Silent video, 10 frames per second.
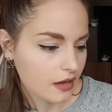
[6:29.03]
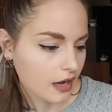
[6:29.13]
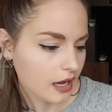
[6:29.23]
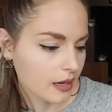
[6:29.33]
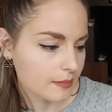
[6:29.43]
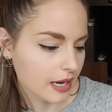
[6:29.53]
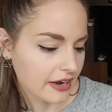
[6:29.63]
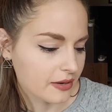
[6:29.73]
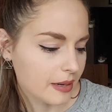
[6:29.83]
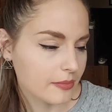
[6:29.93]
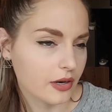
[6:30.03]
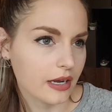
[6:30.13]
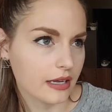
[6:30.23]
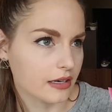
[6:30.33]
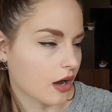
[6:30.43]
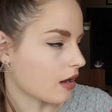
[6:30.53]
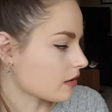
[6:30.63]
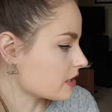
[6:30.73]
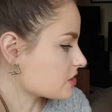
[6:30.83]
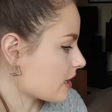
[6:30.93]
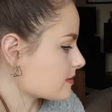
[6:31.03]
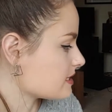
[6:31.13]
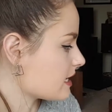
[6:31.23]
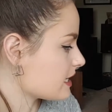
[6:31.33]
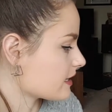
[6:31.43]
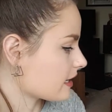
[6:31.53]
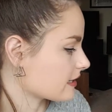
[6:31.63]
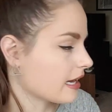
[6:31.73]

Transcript: I remember in college, I was taking like,